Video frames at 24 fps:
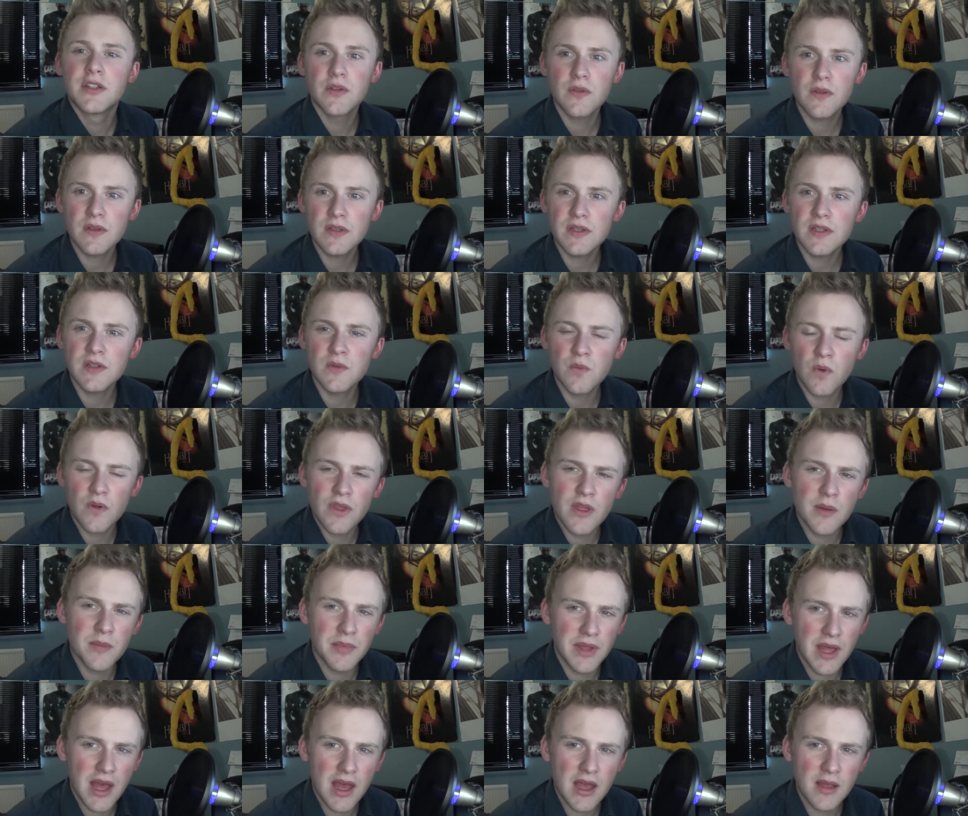So this is one of
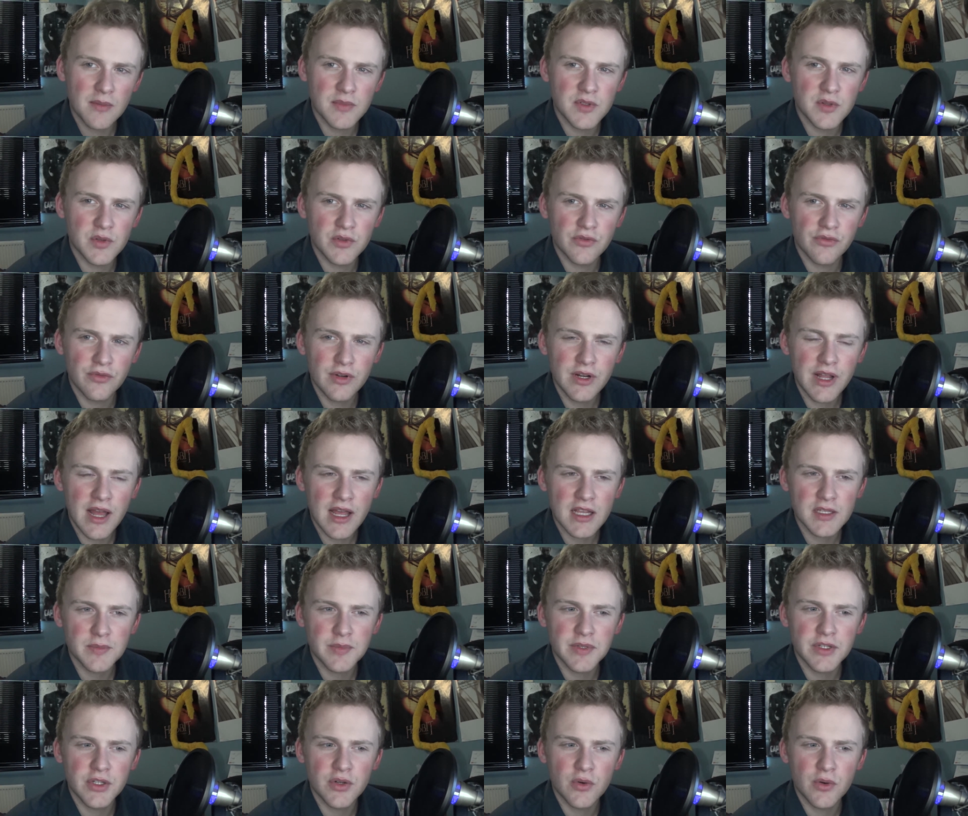them games which really
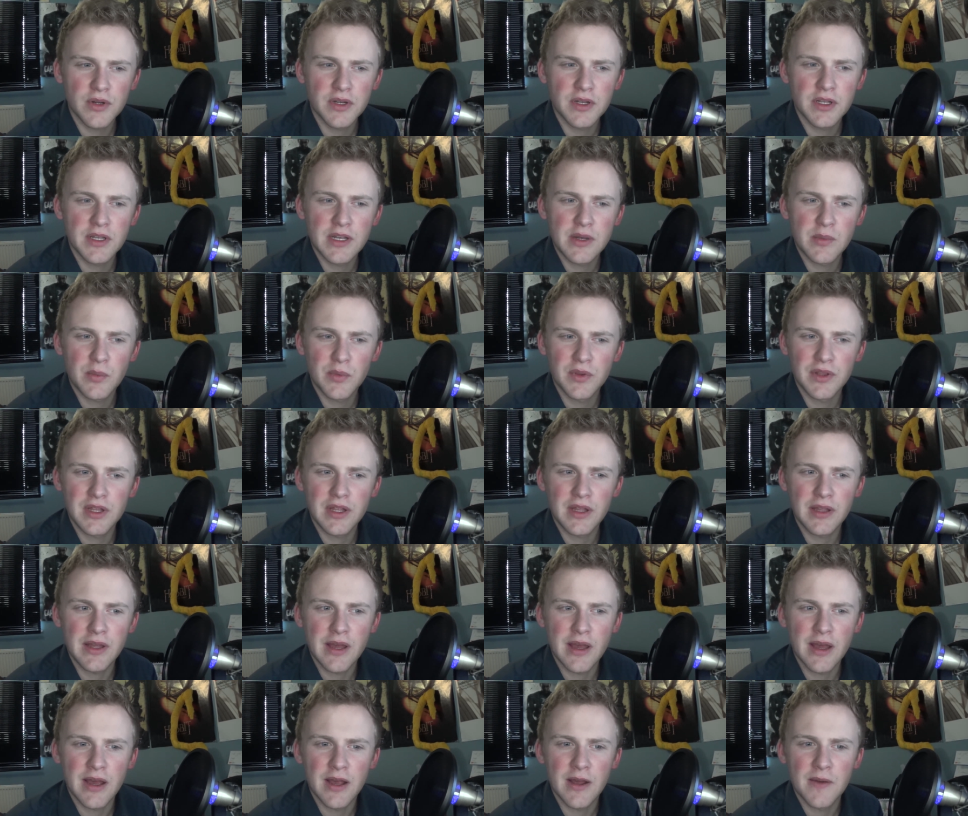has been joining in with
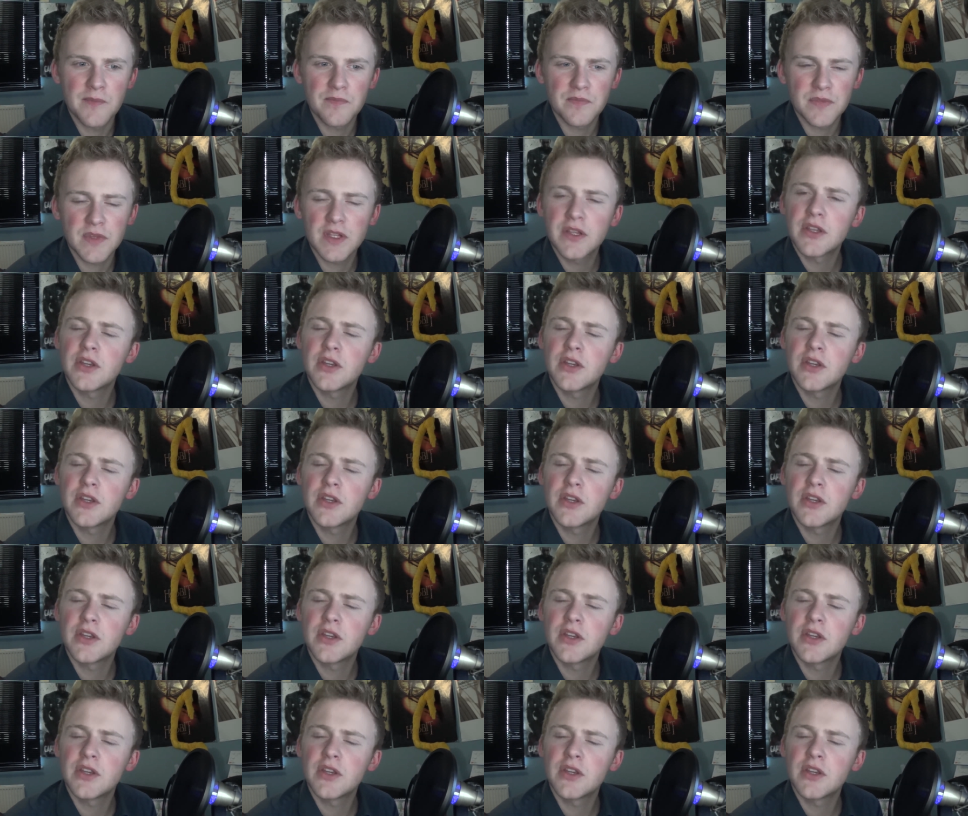the uh,